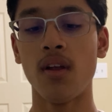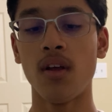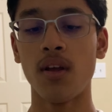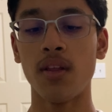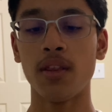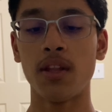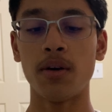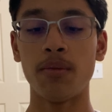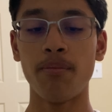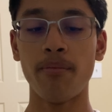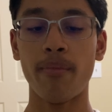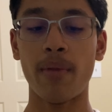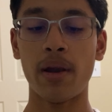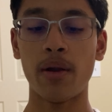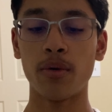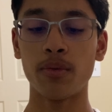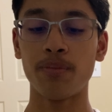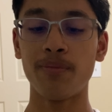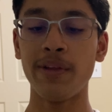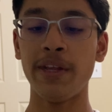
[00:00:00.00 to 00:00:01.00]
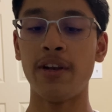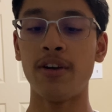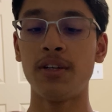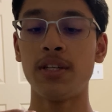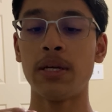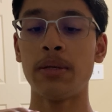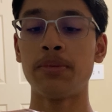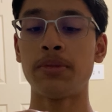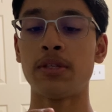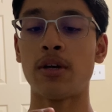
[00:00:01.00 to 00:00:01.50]
The metal ear
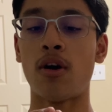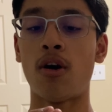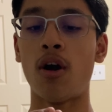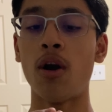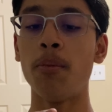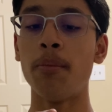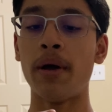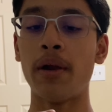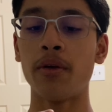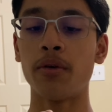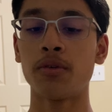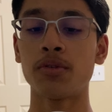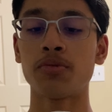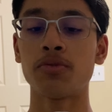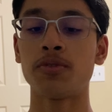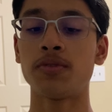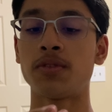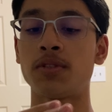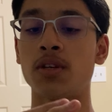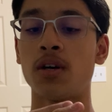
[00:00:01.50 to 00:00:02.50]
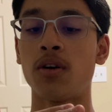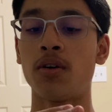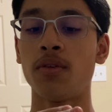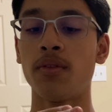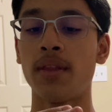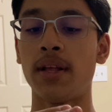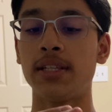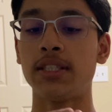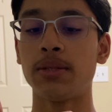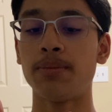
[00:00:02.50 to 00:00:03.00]
tips are metal, so
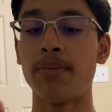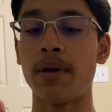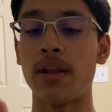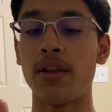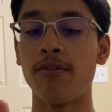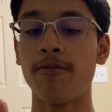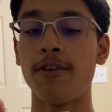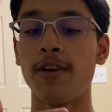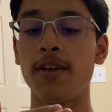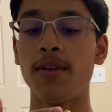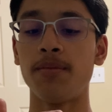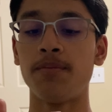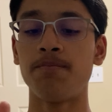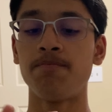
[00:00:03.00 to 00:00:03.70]
that's a benefit.